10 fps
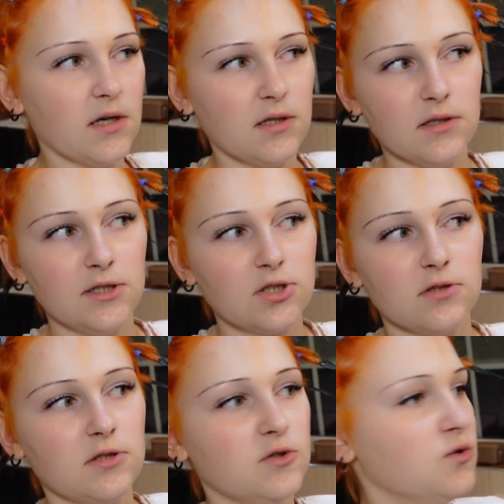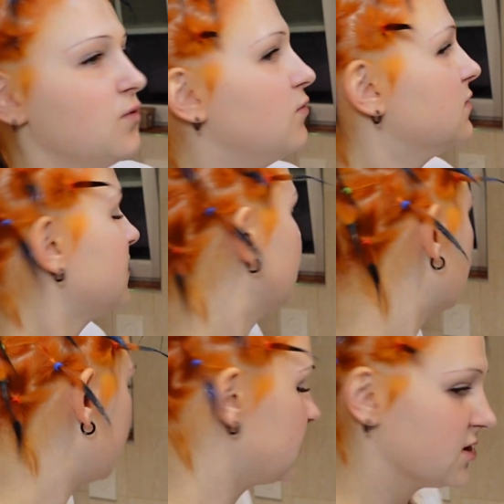Literally do some
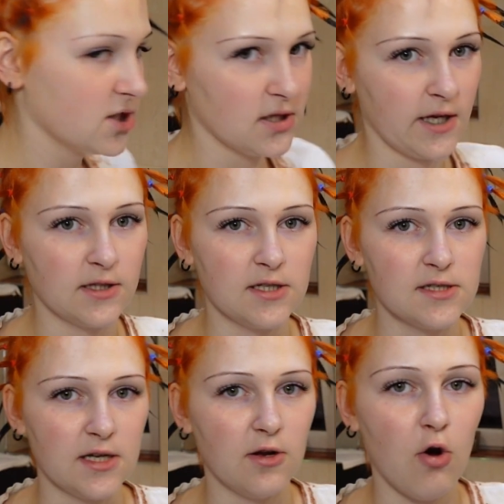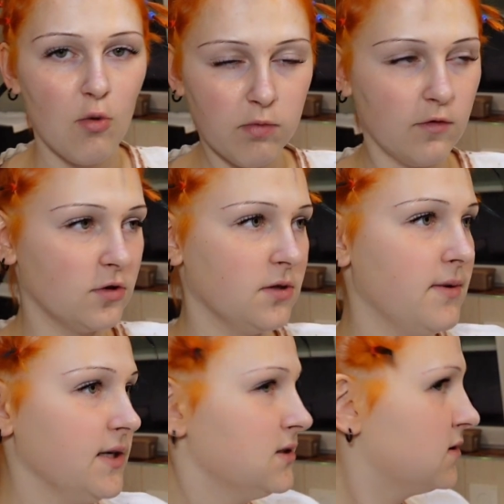crazy shit like this and hope for the
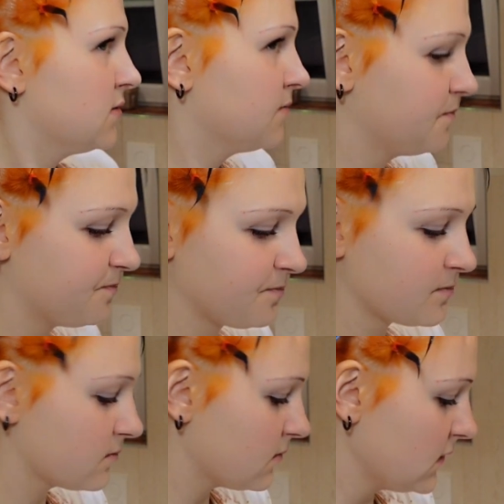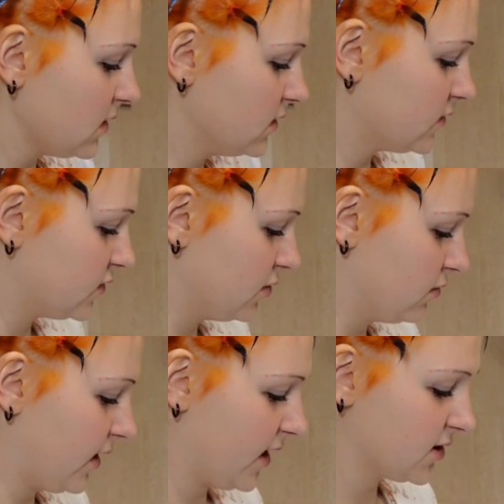best. So
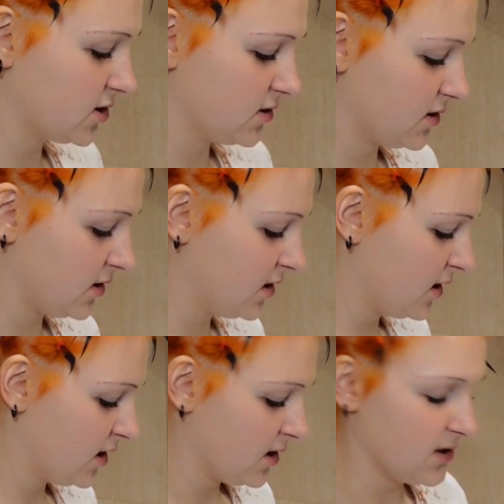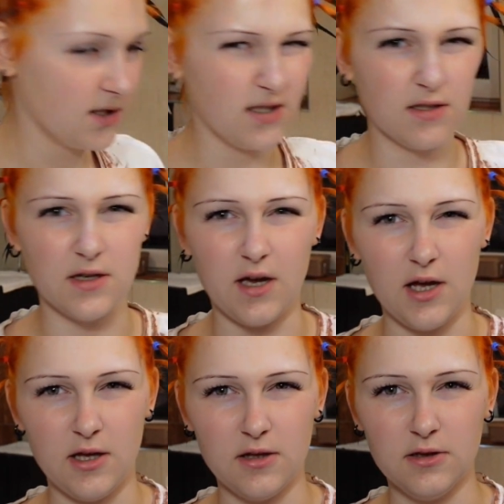I actually needed
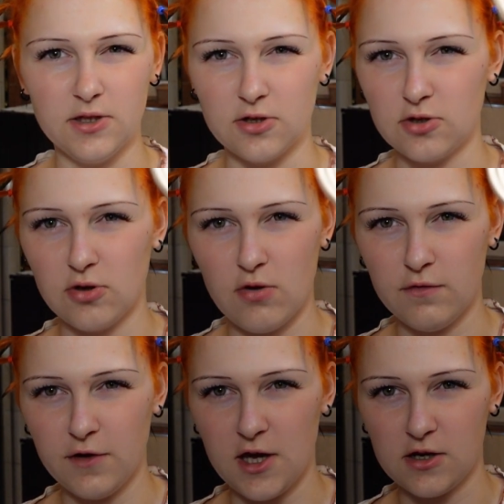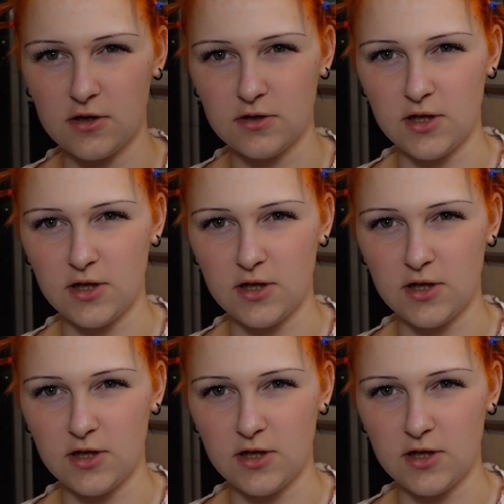a liter of hair